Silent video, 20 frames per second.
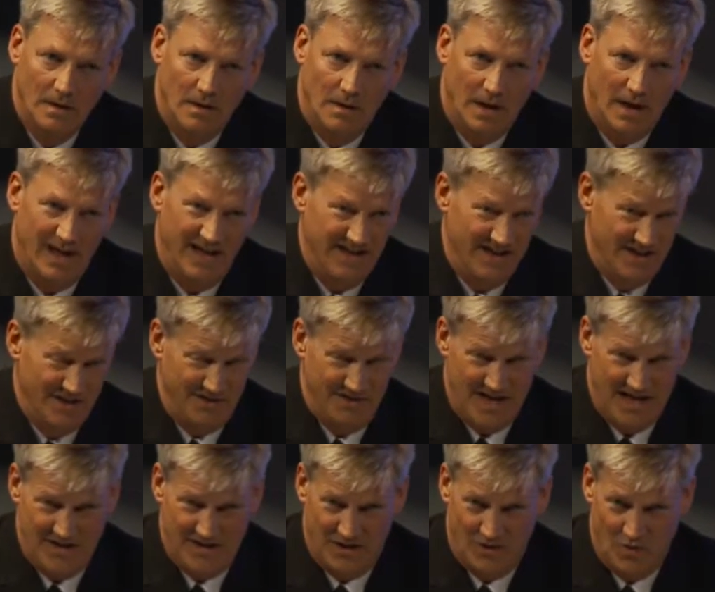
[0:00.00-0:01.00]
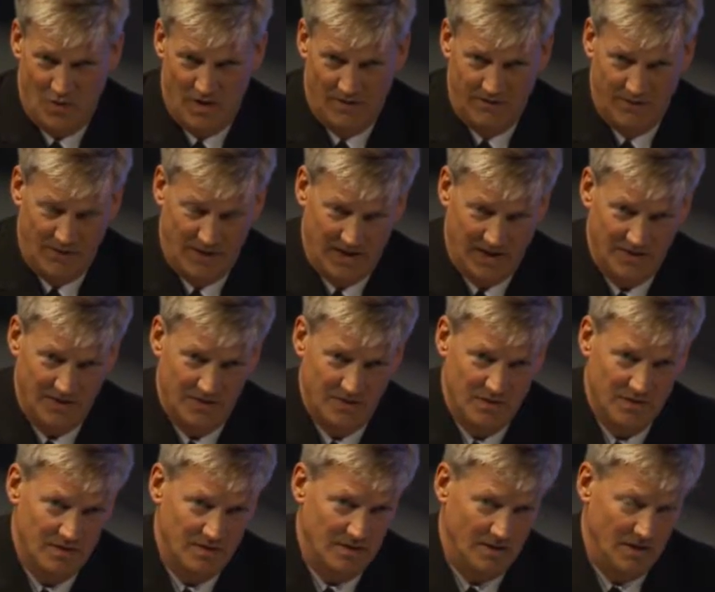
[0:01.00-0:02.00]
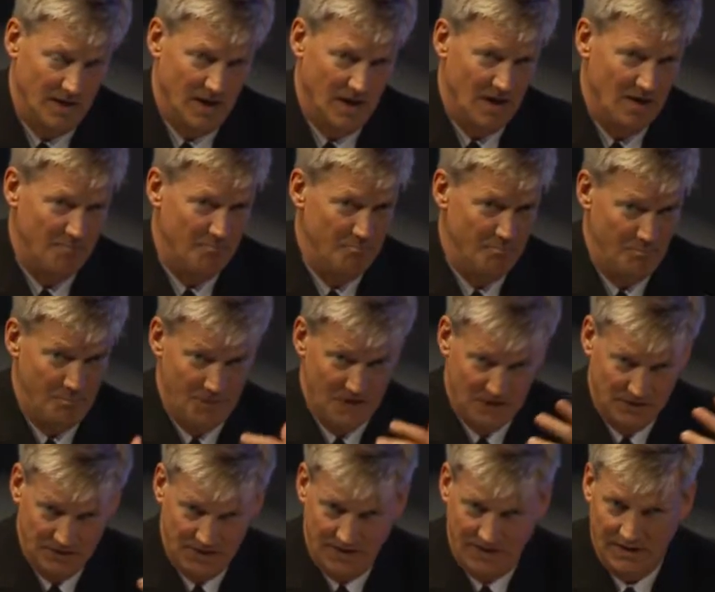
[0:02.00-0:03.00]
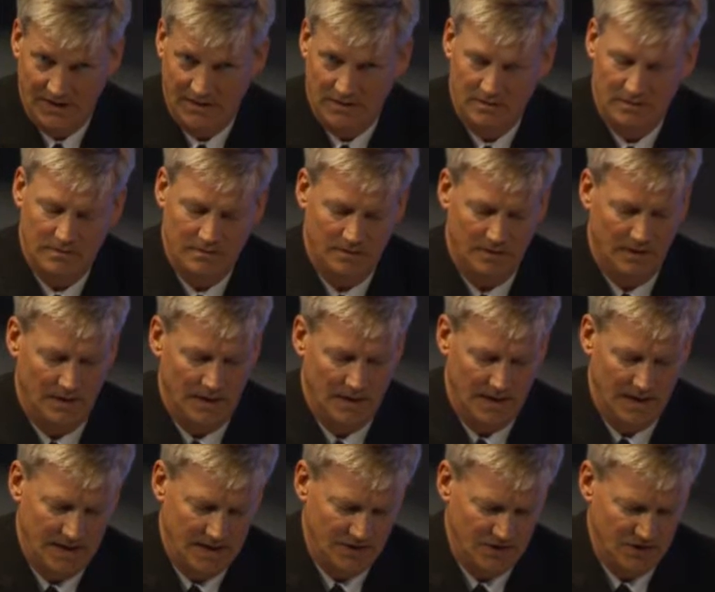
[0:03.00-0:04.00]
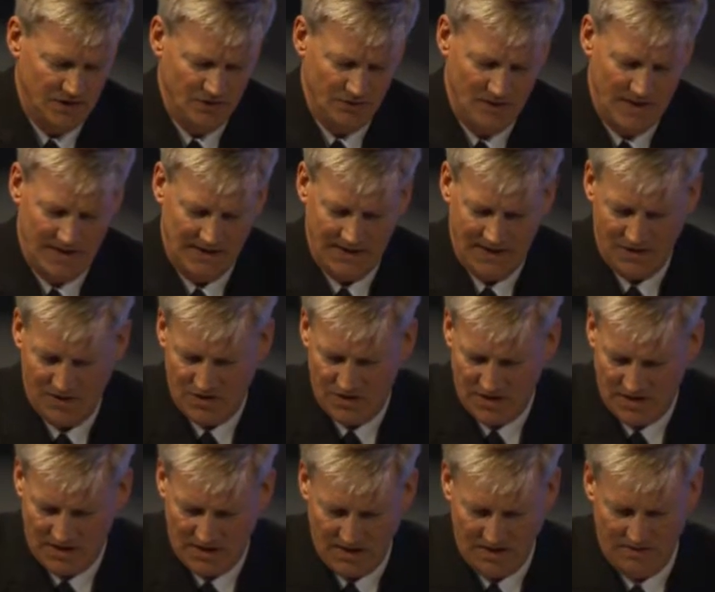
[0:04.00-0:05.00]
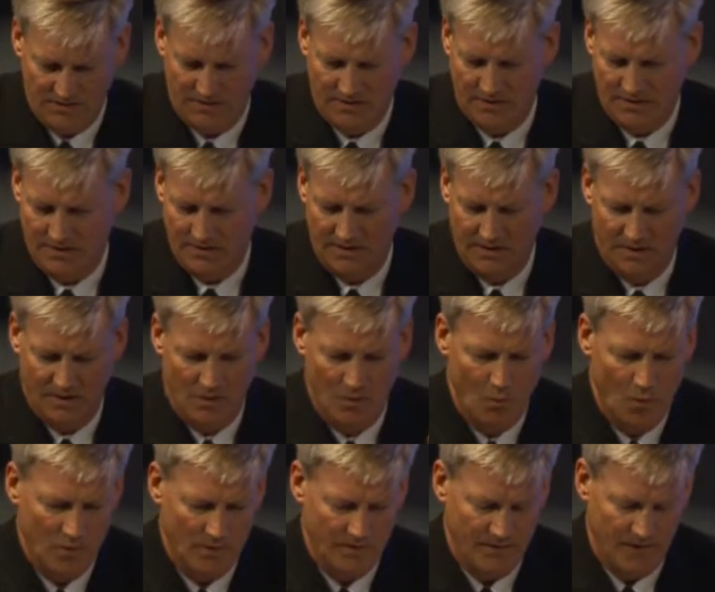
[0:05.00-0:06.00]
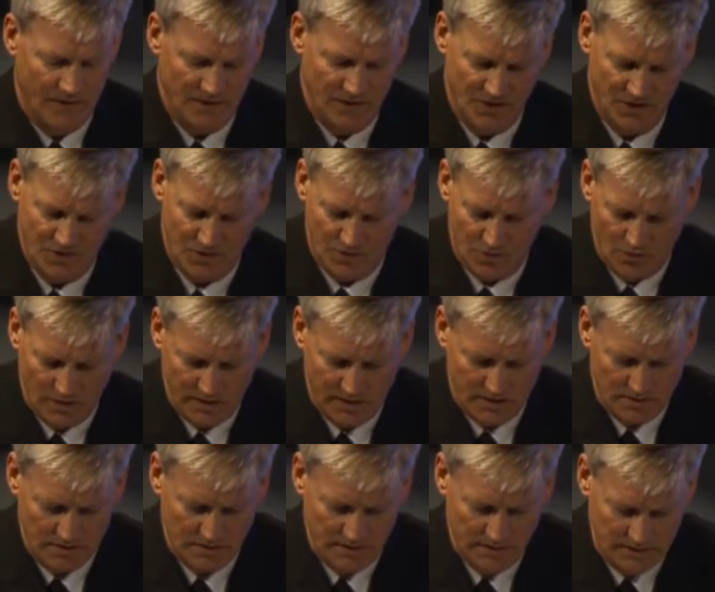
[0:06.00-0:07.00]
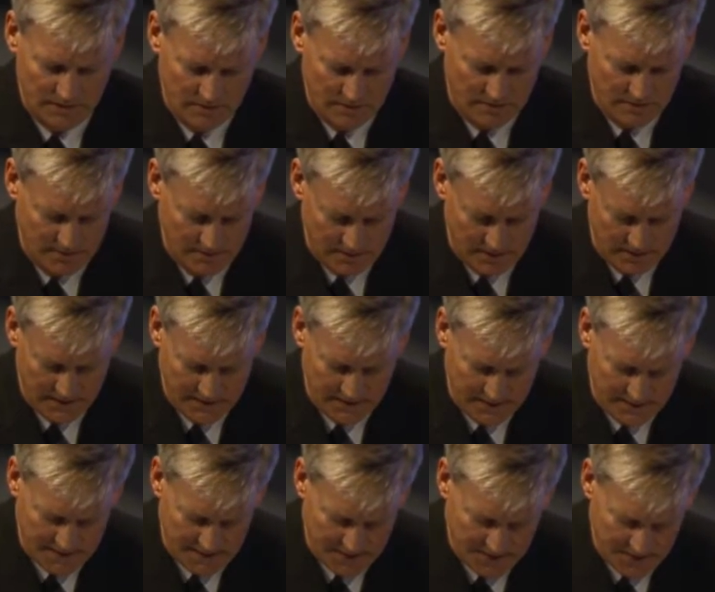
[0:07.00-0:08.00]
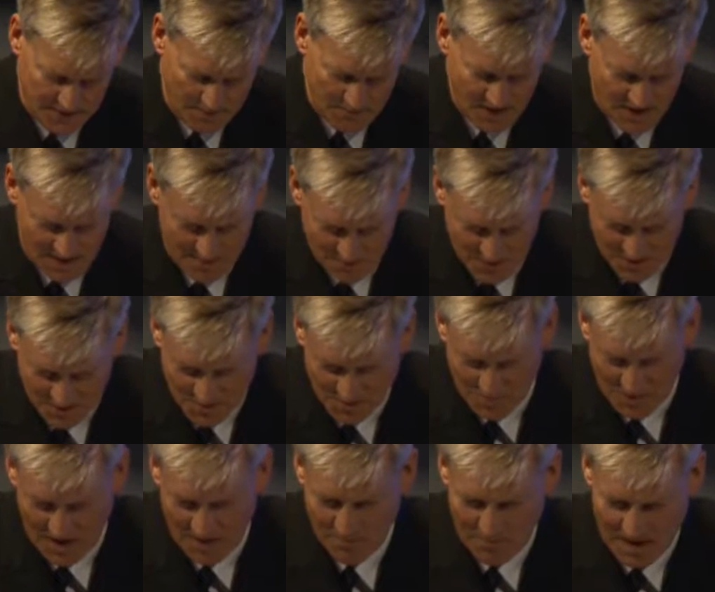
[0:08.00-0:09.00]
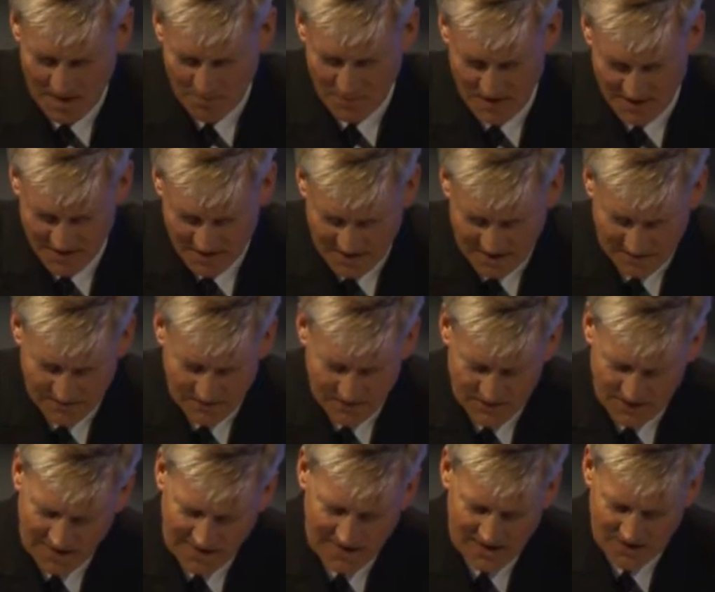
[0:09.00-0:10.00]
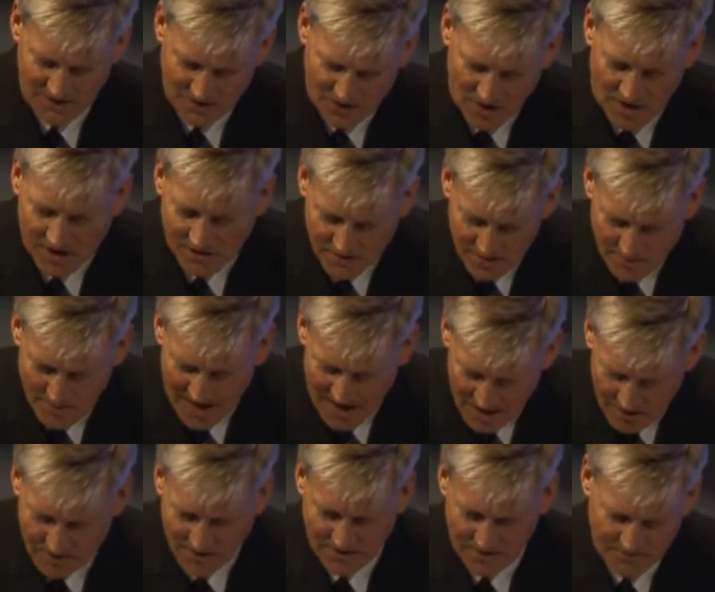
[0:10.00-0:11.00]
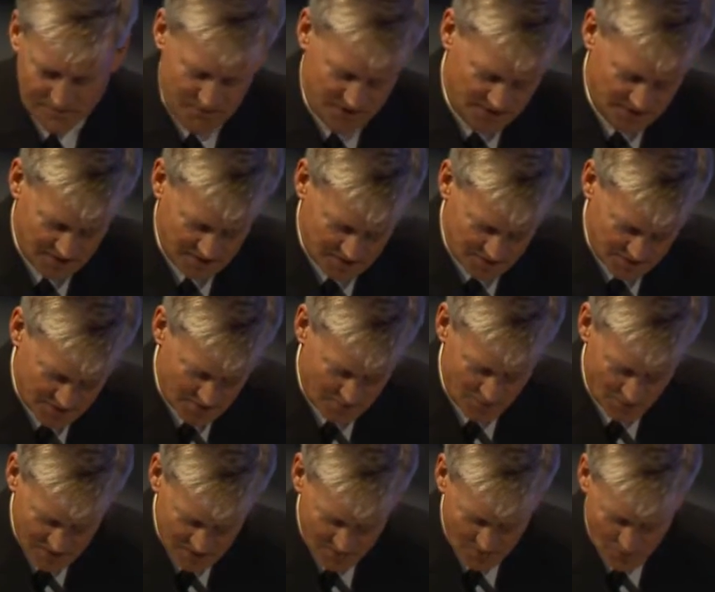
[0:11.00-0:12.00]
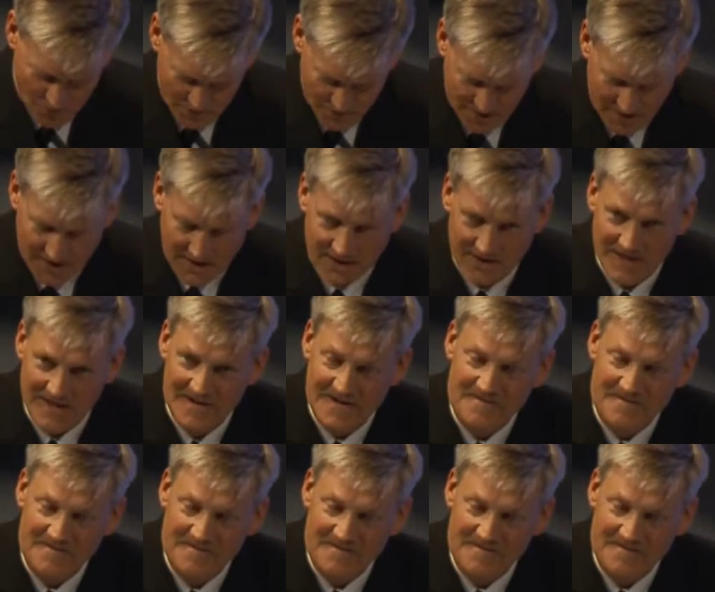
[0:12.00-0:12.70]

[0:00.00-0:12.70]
down to 12 frigates, building two LHDs and an air warfare destroyer, and sometimes, despite my best efforts, I can't talk them out of building a submarine force again.